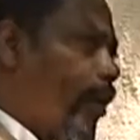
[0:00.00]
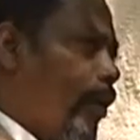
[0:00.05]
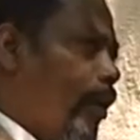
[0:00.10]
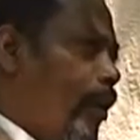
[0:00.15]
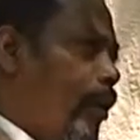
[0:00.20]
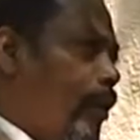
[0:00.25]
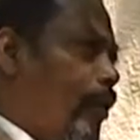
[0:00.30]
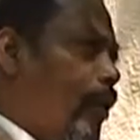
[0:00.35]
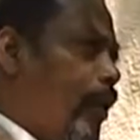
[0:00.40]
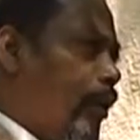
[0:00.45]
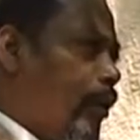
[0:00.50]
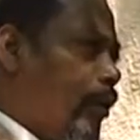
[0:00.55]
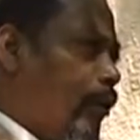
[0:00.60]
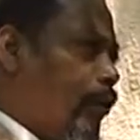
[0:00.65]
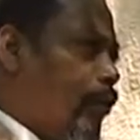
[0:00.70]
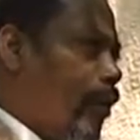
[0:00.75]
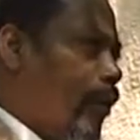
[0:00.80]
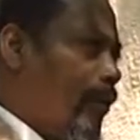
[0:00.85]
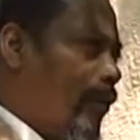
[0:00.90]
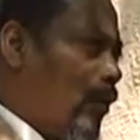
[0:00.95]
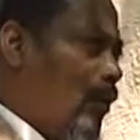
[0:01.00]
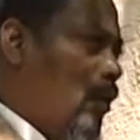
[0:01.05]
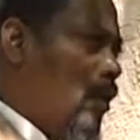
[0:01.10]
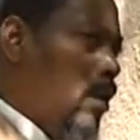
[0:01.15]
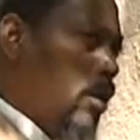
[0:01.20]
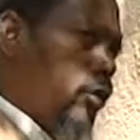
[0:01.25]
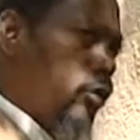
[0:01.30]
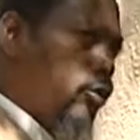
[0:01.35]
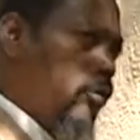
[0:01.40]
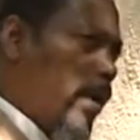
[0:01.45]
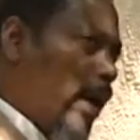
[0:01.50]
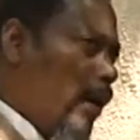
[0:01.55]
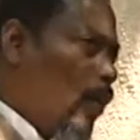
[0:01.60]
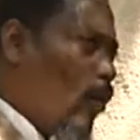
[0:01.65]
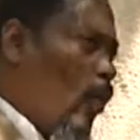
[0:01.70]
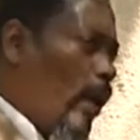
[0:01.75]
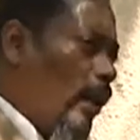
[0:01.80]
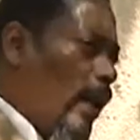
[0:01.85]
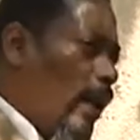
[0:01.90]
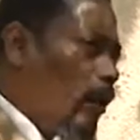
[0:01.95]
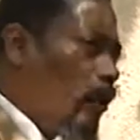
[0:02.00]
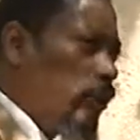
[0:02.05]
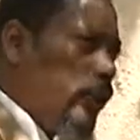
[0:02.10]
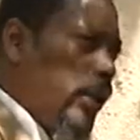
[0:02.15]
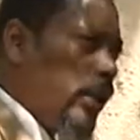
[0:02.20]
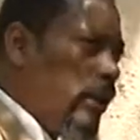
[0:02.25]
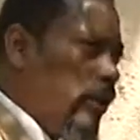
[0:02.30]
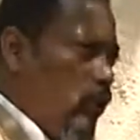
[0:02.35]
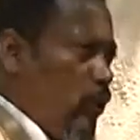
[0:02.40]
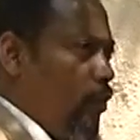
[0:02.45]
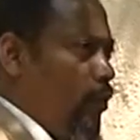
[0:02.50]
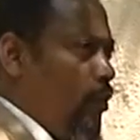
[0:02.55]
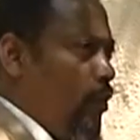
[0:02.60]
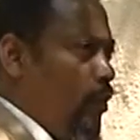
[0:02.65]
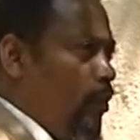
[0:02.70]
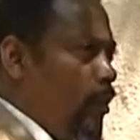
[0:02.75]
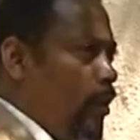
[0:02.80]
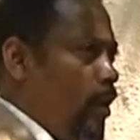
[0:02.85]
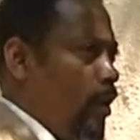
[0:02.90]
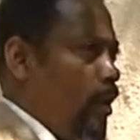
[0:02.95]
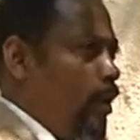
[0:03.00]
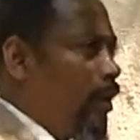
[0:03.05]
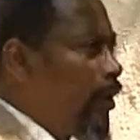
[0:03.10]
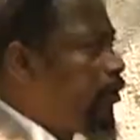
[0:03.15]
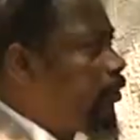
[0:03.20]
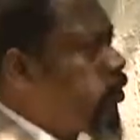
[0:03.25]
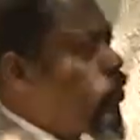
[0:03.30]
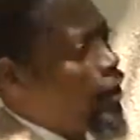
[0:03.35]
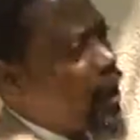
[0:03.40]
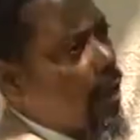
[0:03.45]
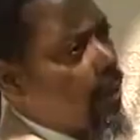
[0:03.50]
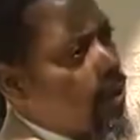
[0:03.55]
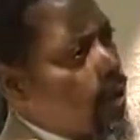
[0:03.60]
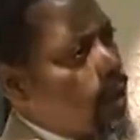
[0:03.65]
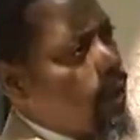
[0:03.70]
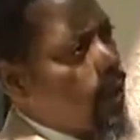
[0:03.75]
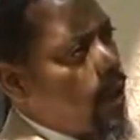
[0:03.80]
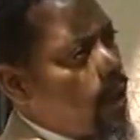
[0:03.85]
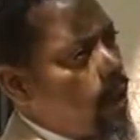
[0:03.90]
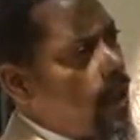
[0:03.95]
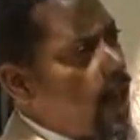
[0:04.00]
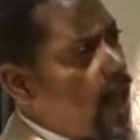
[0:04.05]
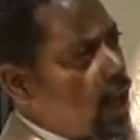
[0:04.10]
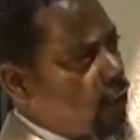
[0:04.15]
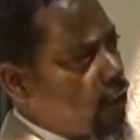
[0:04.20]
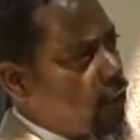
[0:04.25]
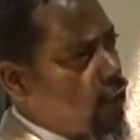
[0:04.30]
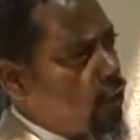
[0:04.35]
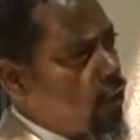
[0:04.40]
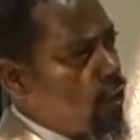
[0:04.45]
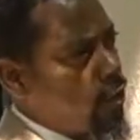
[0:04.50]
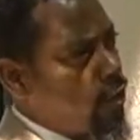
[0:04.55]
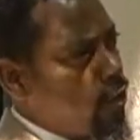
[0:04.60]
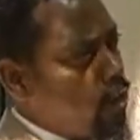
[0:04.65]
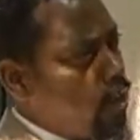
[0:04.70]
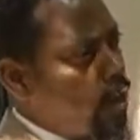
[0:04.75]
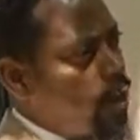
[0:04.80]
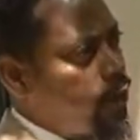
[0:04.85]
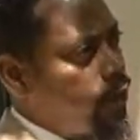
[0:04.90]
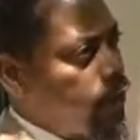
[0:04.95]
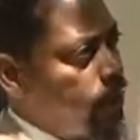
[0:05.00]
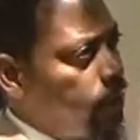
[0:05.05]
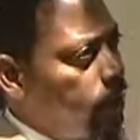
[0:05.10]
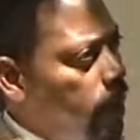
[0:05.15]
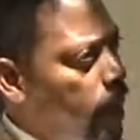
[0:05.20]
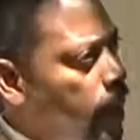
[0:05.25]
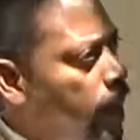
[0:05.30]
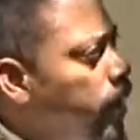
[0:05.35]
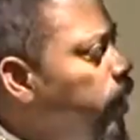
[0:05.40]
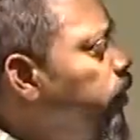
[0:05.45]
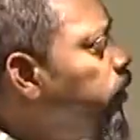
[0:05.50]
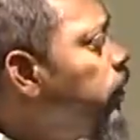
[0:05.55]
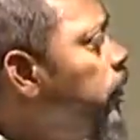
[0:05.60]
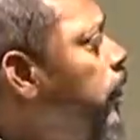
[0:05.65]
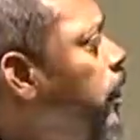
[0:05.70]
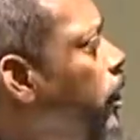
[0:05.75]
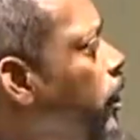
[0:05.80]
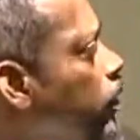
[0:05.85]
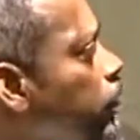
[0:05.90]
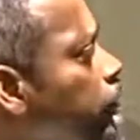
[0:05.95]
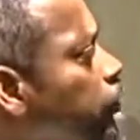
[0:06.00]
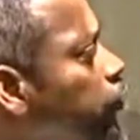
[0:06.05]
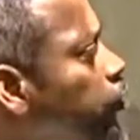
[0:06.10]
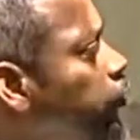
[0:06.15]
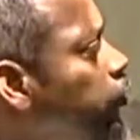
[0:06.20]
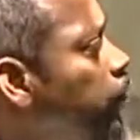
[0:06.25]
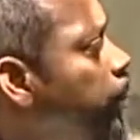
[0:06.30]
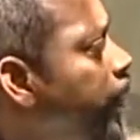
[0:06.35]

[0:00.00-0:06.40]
here and the suffering, so no matter what they did to him, they still kept that same consciousness of the oneness of God. These are some of